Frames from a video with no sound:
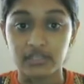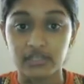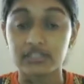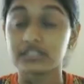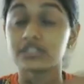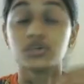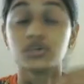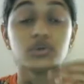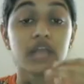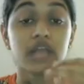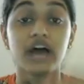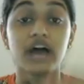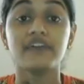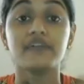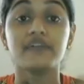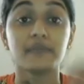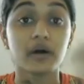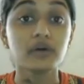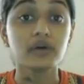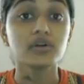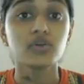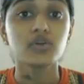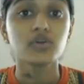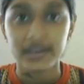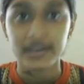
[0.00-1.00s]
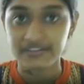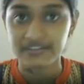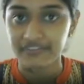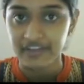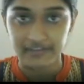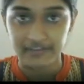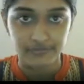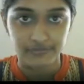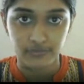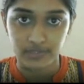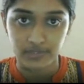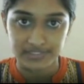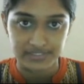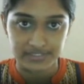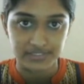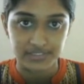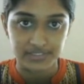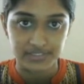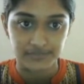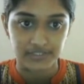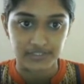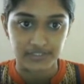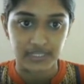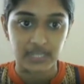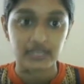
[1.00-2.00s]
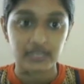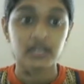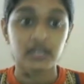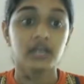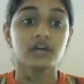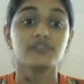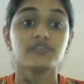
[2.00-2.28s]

You'll have about 25 questions for that.